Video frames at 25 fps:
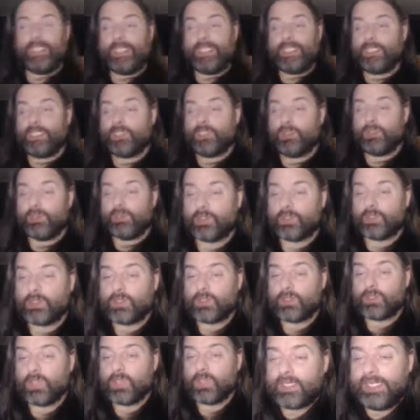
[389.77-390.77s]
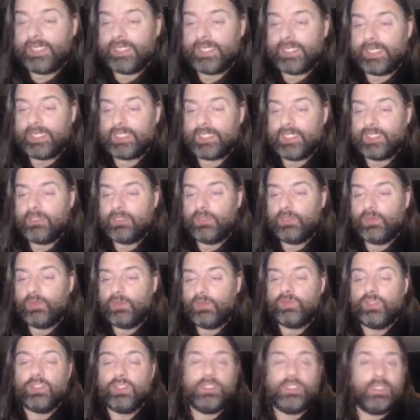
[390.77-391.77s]
It is 2 o'clock here, actually
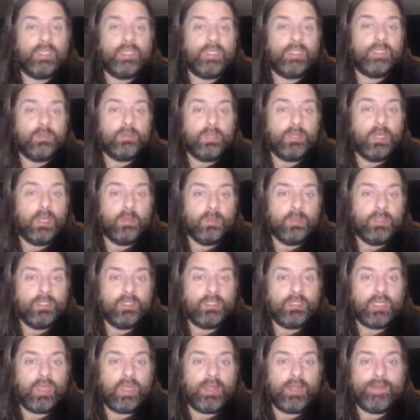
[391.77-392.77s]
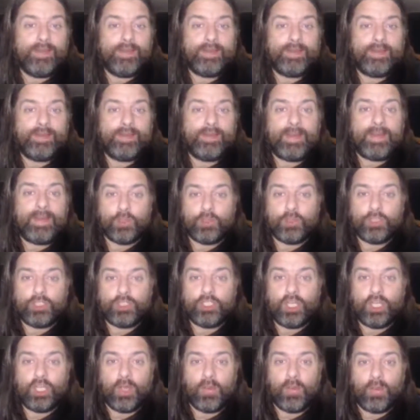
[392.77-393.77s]
2:30 at the moment, and I'm doing a
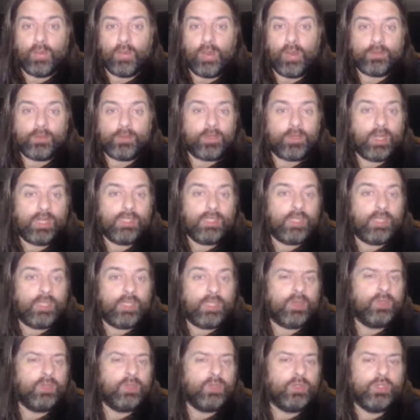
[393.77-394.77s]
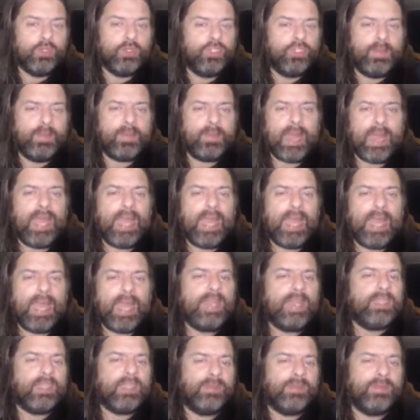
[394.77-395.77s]
show. I'm crazy. I couldn't sleep. I had
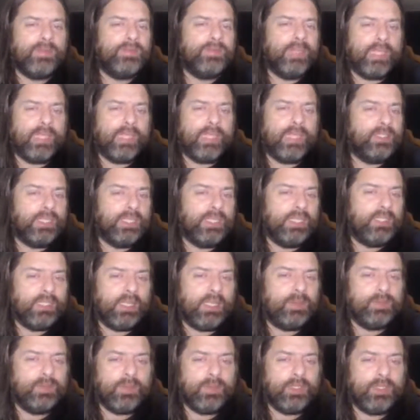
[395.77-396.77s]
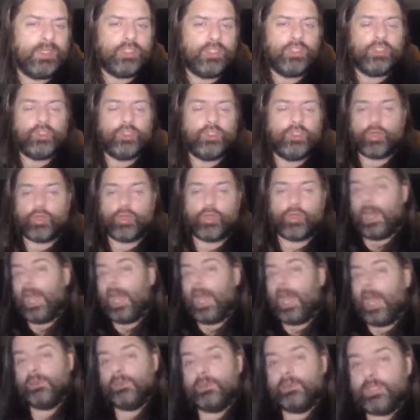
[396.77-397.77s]
something ideas, and I wanted to talk about it
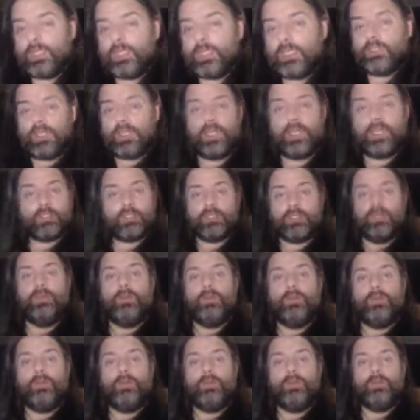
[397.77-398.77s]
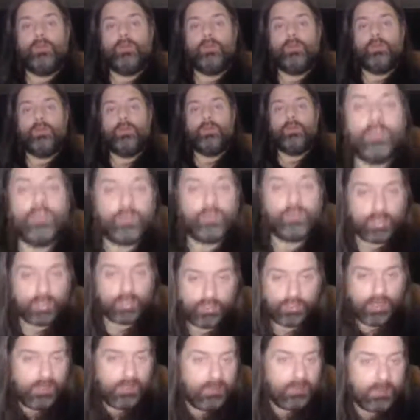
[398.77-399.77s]
because there's some things that also
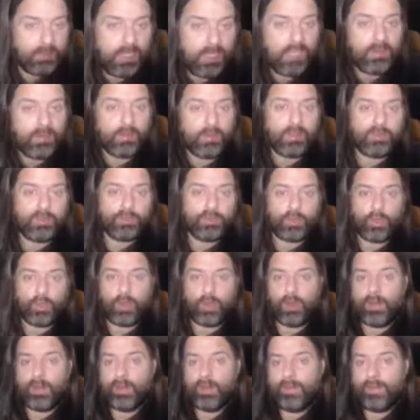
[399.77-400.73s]
frustrate me with Raw,